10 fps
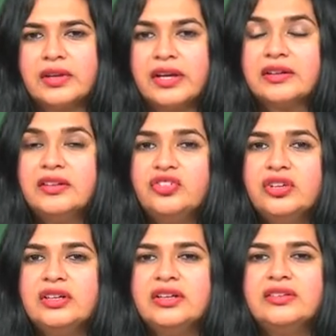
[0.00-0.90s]
A
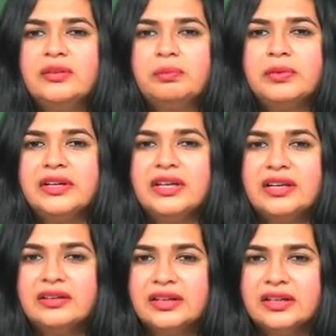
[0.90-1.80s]
rigid
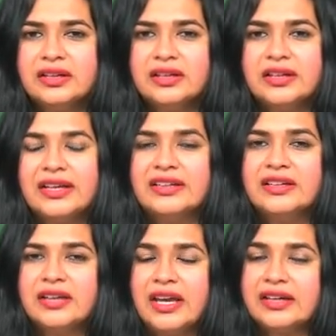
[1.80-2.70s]
disciplinarian in
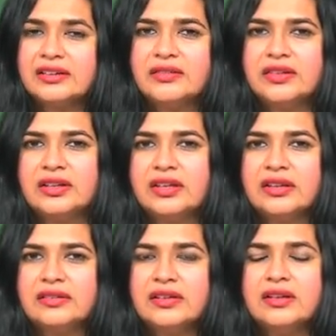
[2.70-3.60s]
any activity
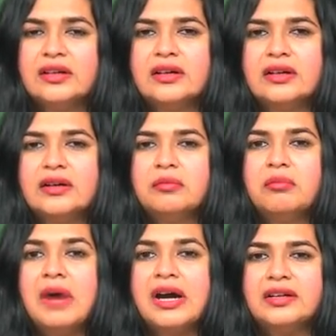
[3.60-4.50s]
is a
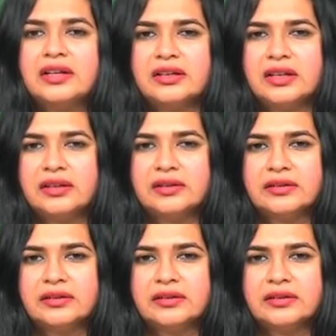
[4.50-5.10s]
martinez.